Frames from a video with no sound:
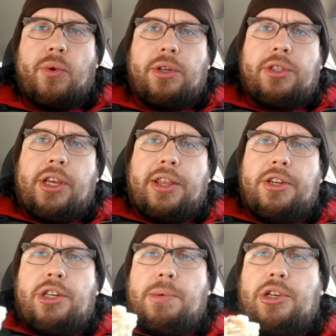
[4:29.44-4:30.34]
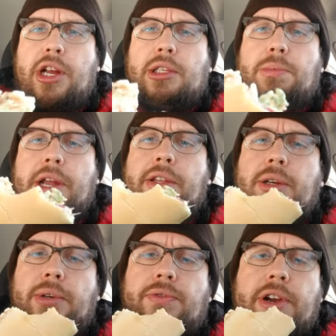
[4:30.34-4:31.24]
Of course, you got the Jimmy John's
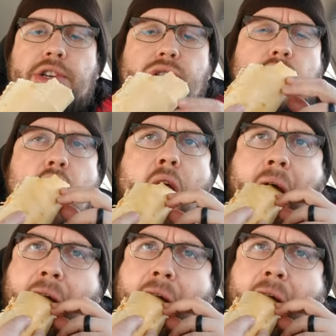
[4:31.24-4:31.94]
bread that's always fresh.